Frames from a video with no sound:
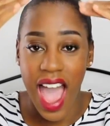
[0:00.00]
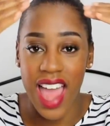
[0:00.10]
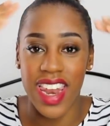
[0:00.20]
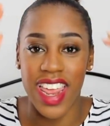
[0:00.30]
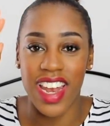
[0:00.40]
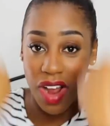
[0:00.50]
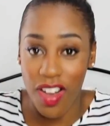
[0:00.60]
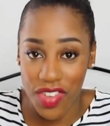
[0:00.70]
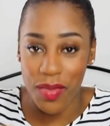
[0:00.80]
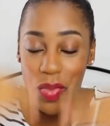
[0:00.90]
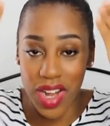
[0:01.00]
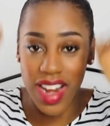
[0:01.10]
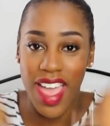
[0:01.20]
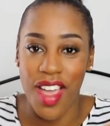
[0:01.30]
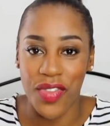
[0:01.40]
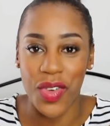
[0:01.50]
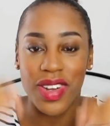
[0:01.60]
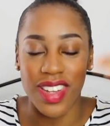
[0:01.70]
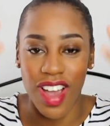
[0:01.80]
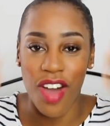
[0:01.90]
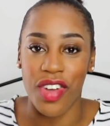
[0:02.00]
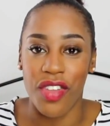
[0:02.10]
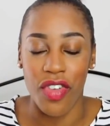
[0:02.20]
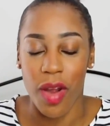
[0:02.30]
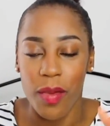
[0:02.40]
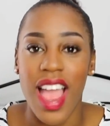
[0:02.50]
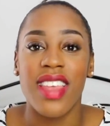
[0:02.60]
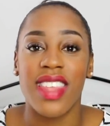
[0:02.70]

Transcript: and then bring the hair forward to cover the front.